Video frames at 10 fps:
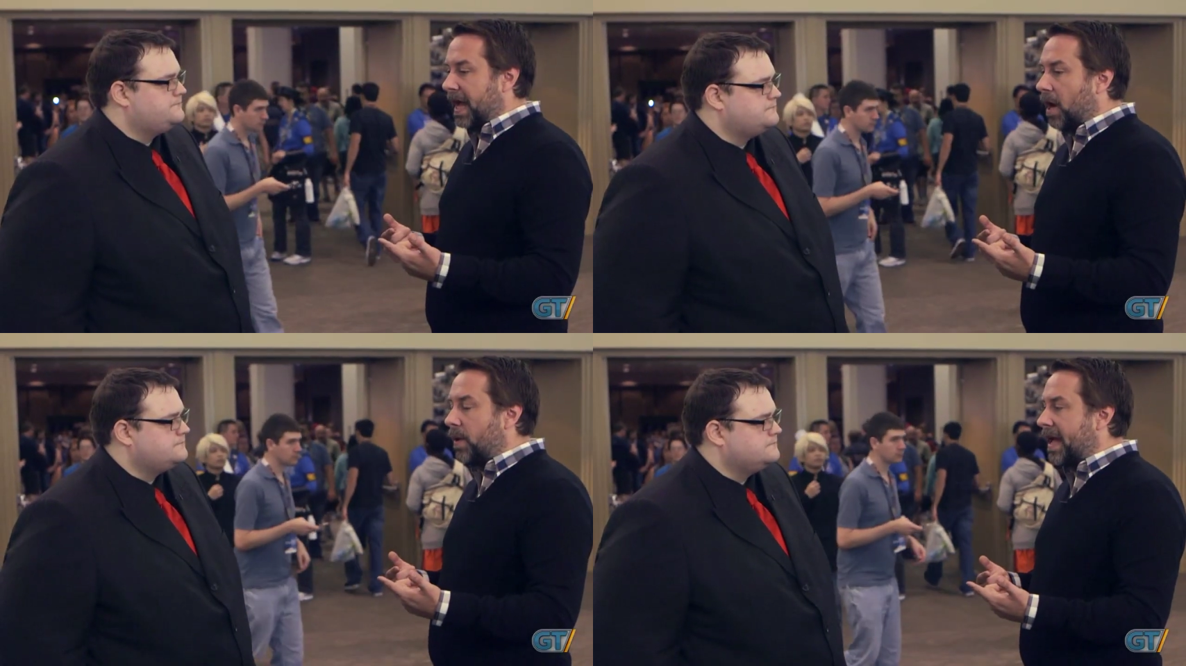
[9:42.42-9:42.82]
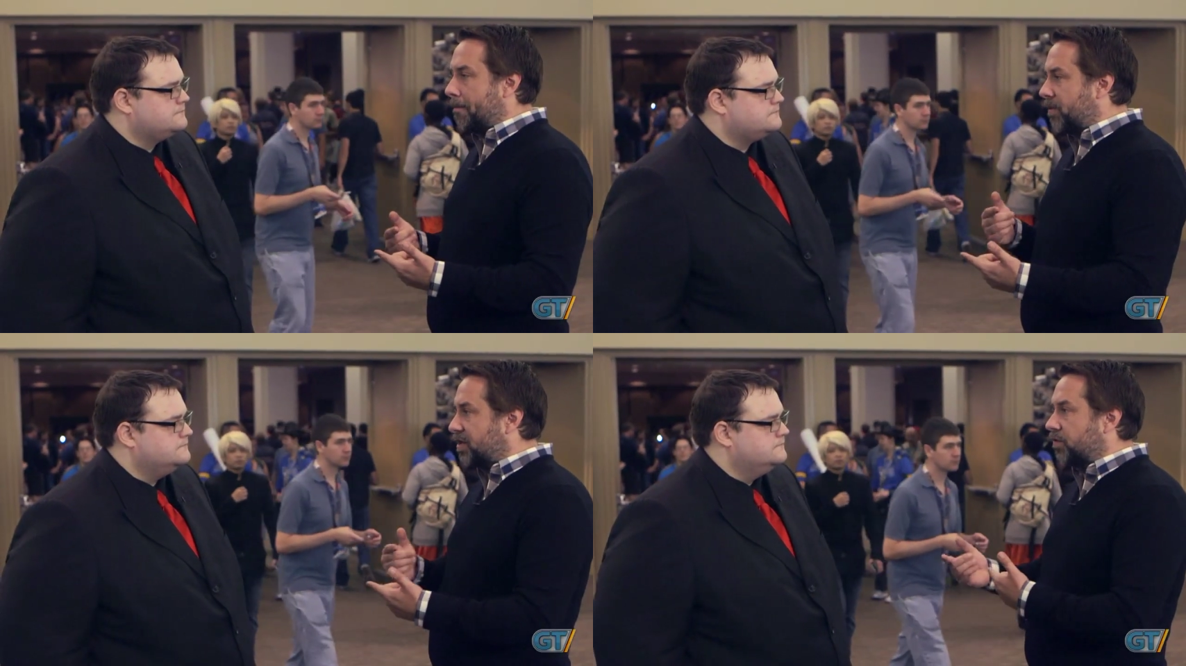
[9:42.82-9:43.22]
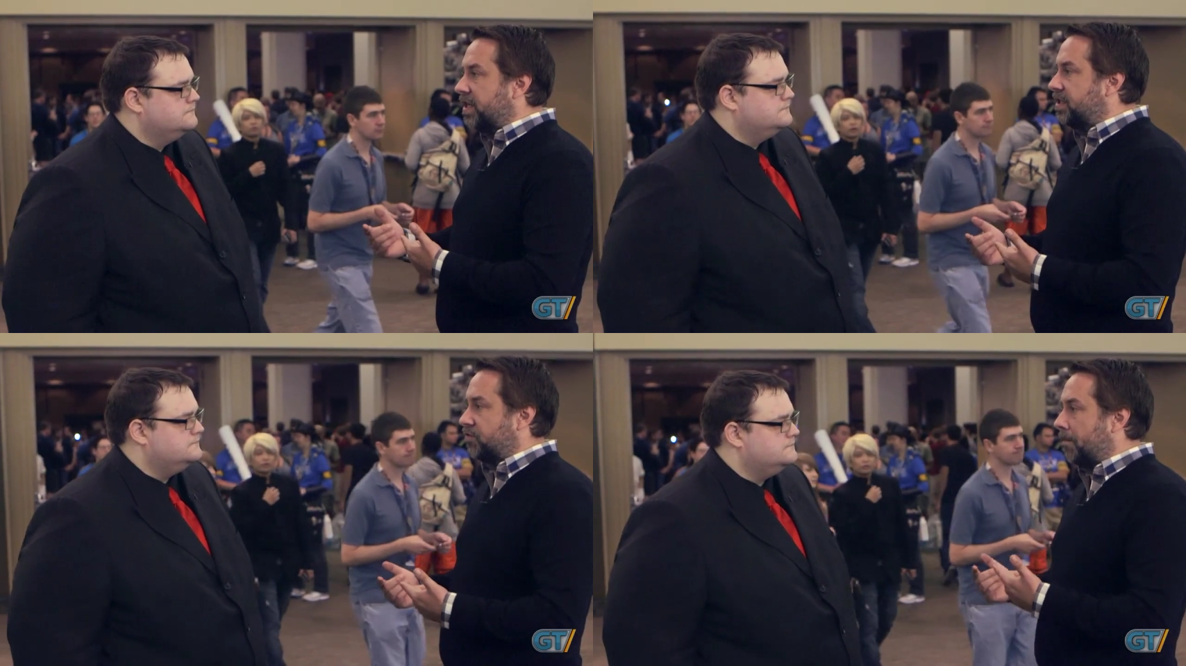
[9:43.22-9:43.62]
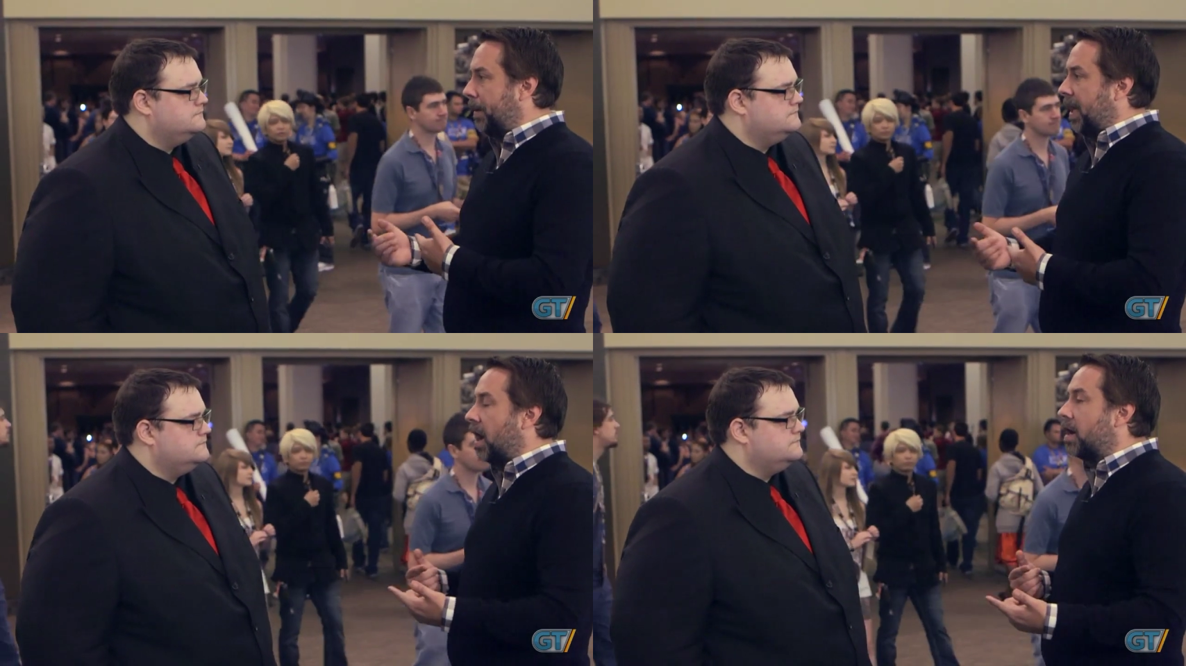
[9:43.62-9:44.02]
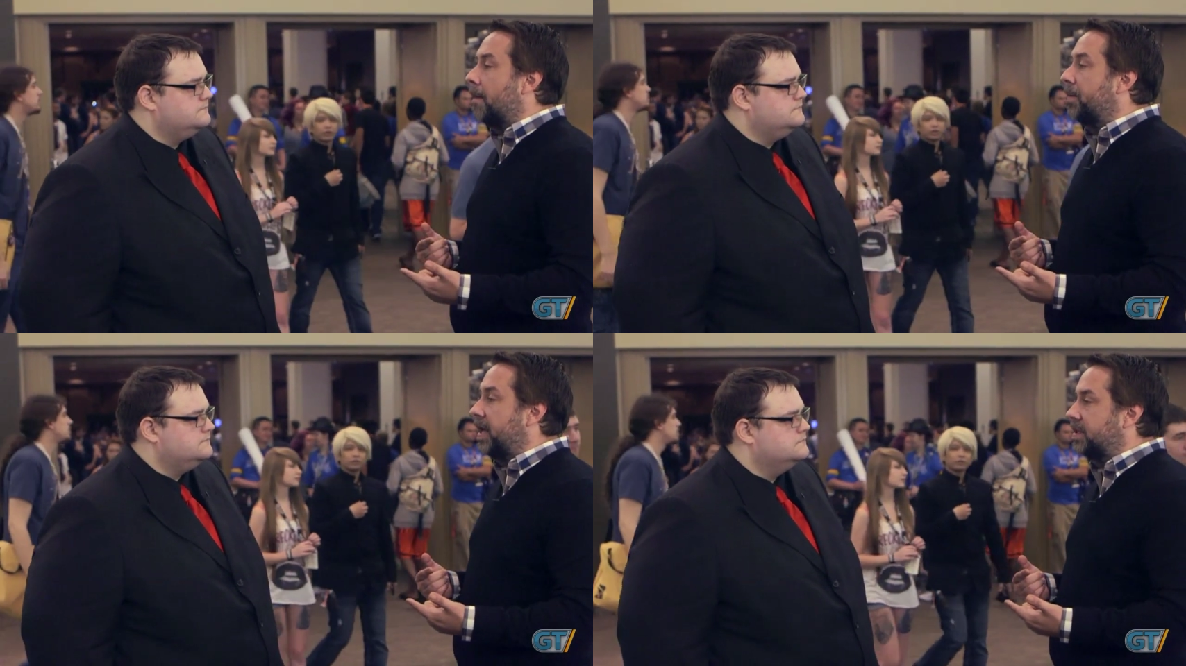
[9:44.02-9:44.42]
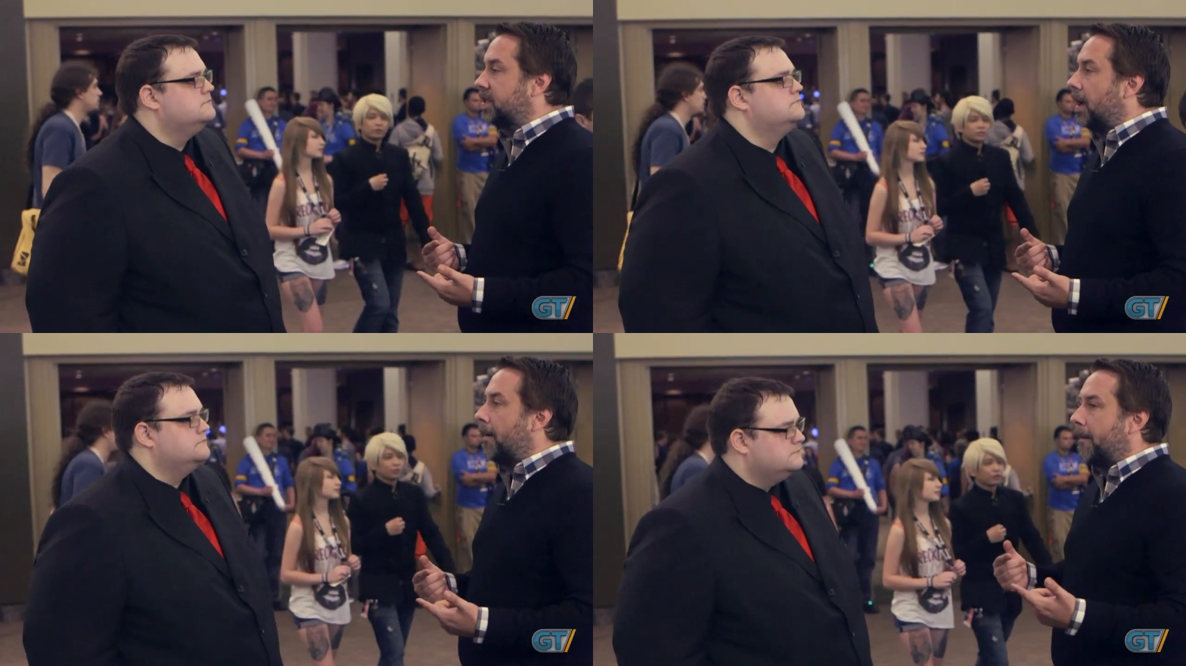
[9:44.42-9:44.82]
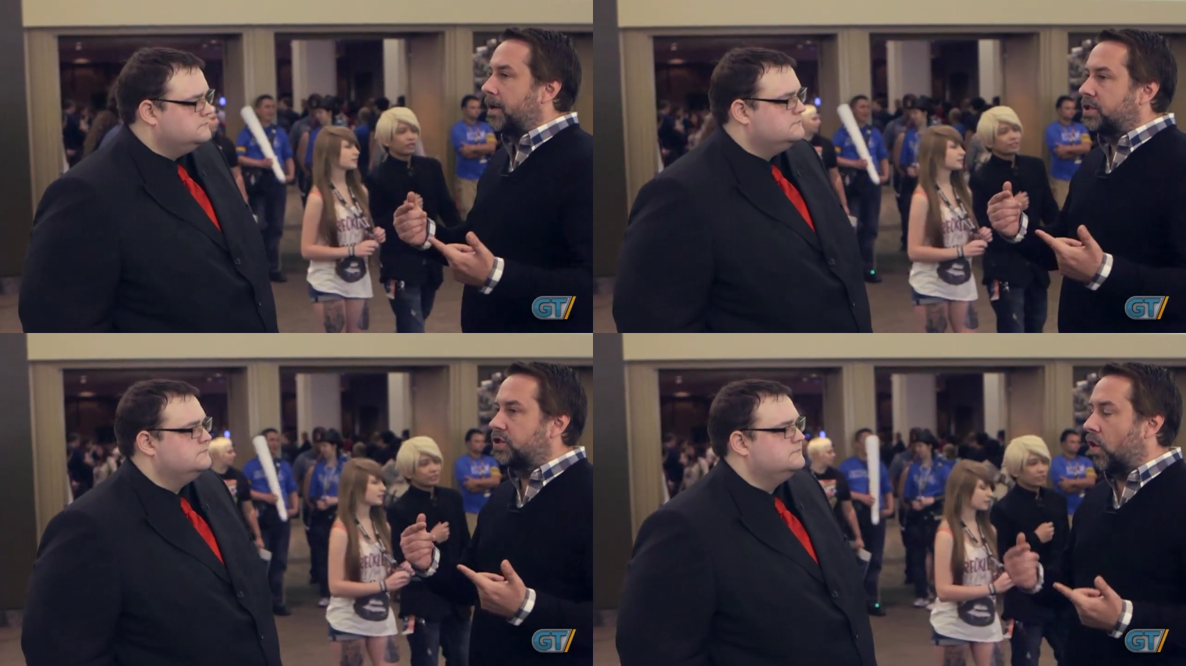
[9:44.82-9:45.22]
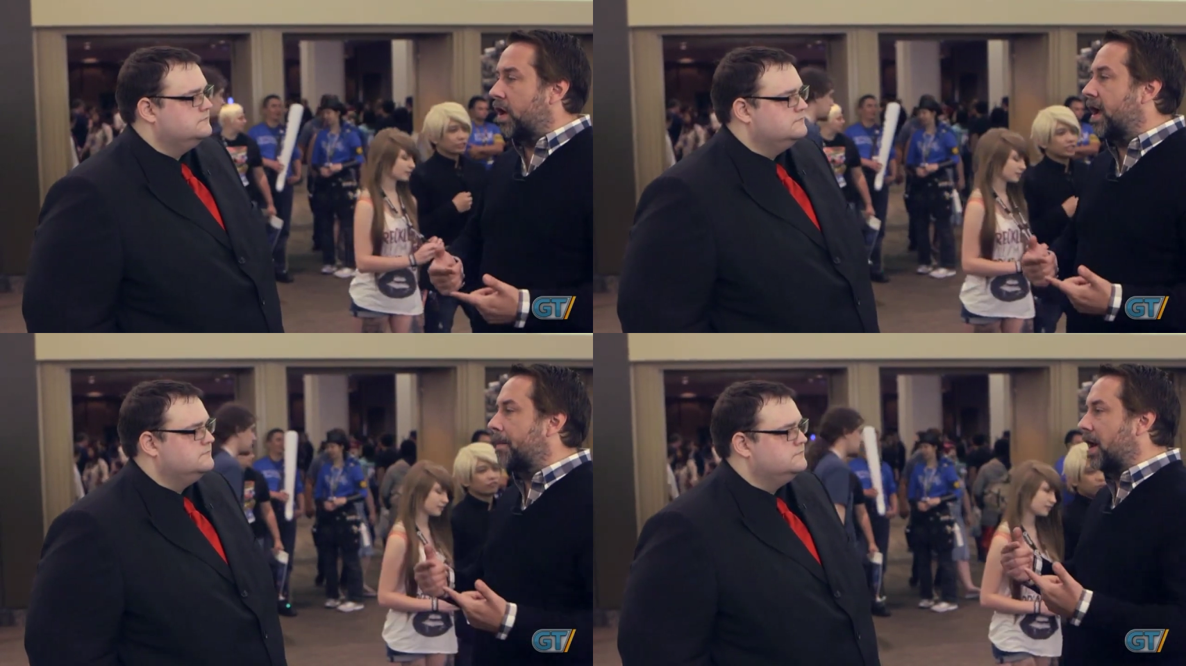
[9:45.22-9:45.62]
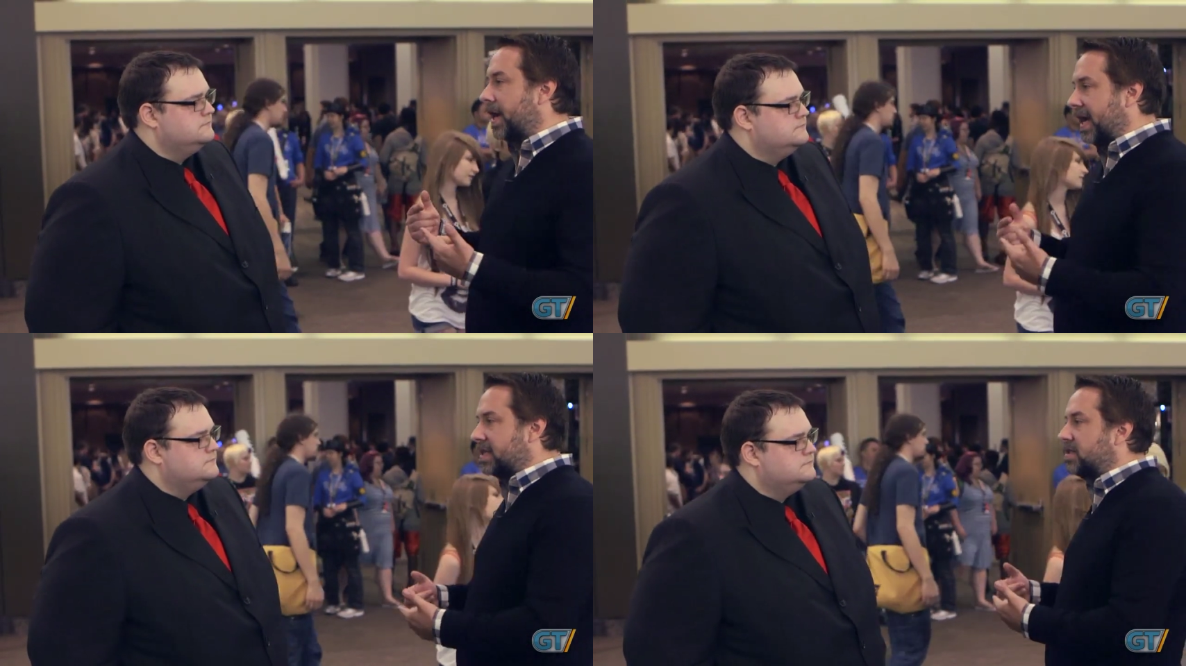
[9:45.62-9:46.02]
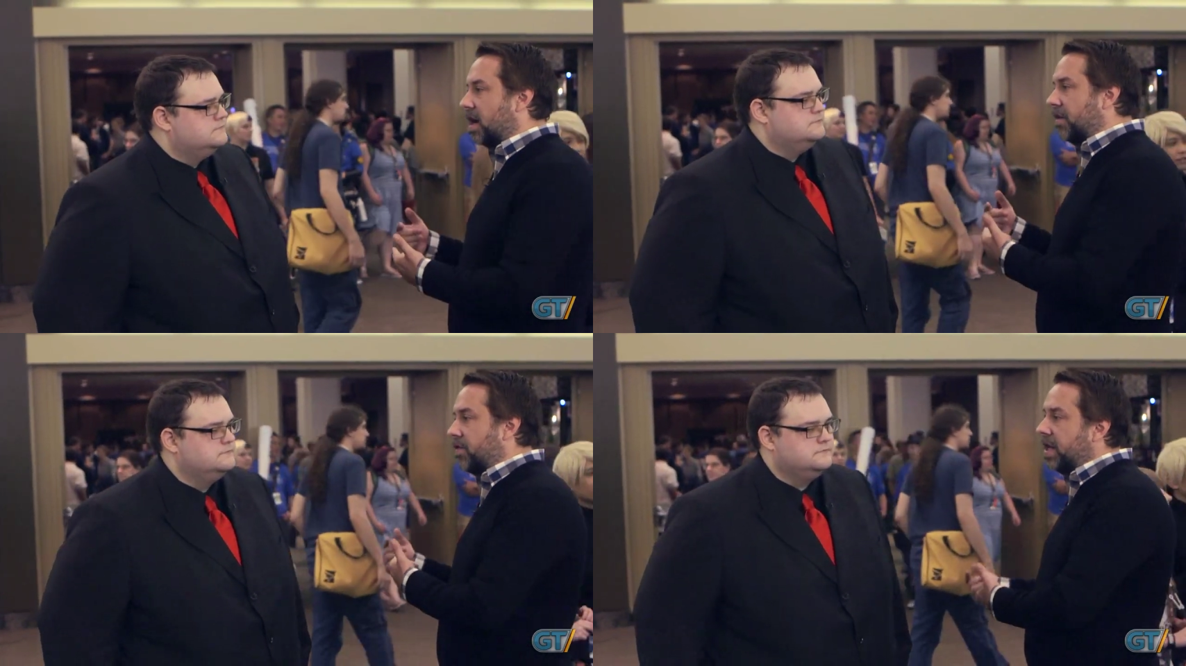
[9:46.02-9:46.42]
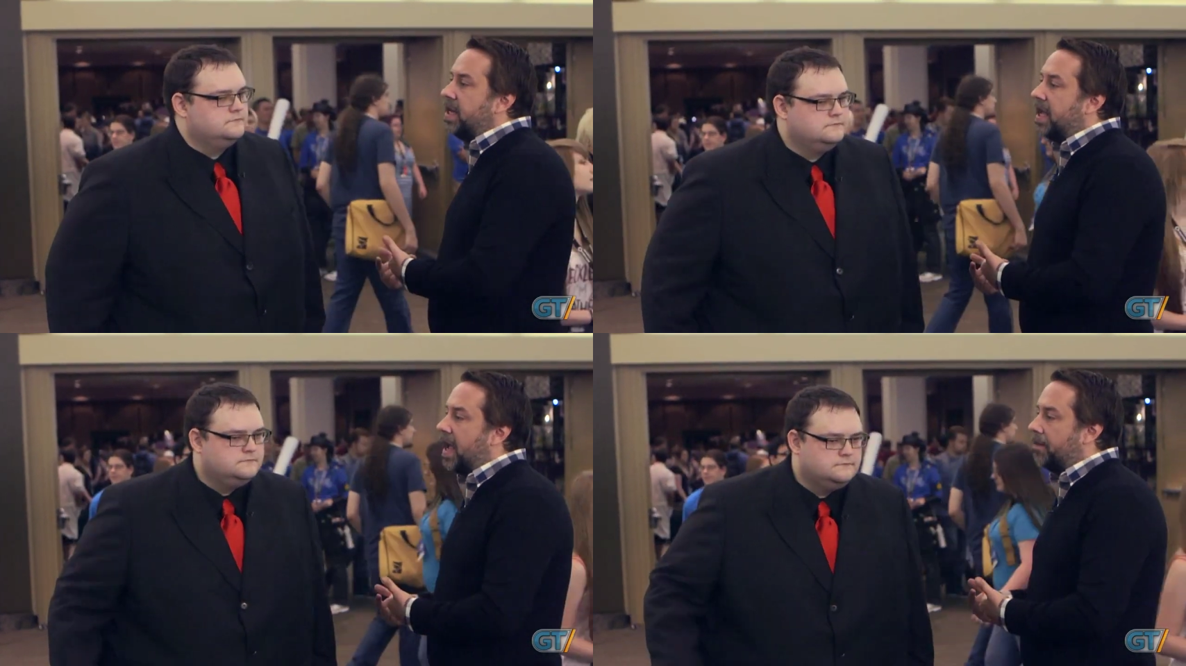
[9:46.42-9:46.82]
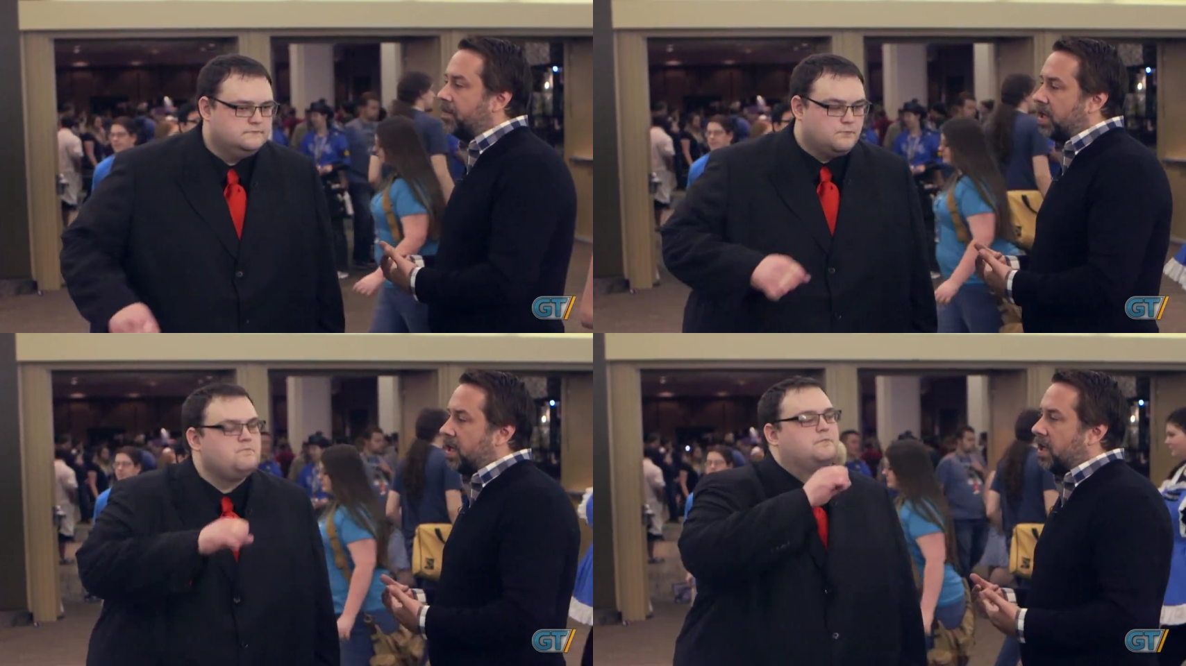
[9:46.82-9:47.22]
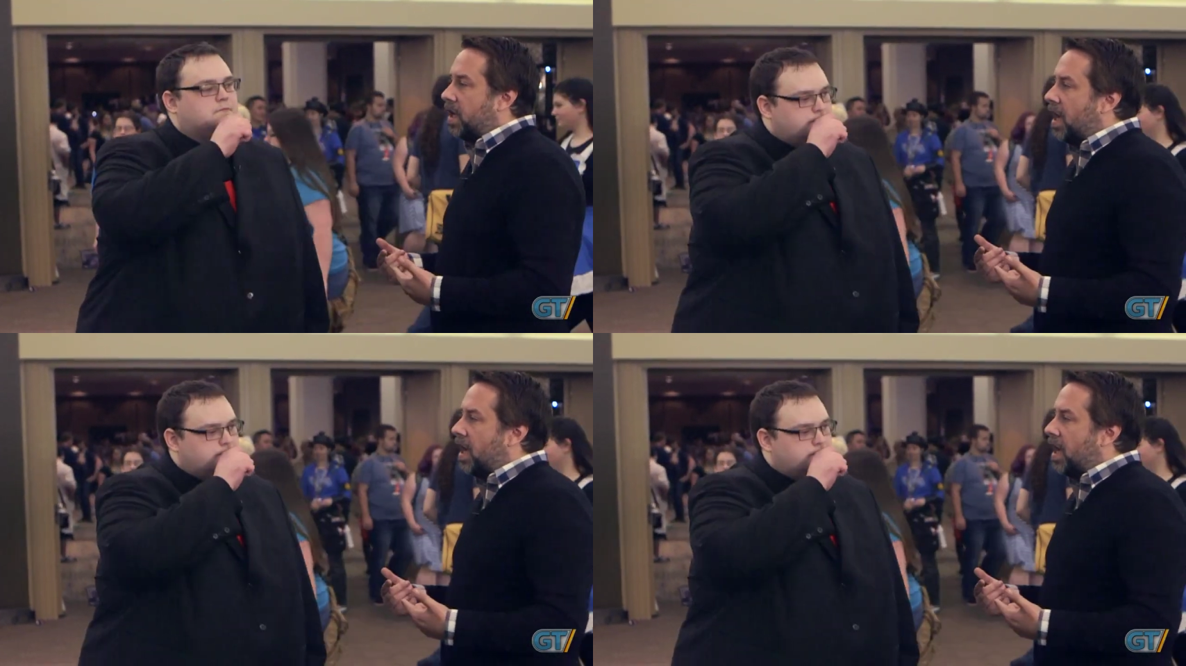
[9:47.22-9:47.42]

Speaker 1: how we get press releases from PR companies talking about a Kickstarter for an indie game. Mm.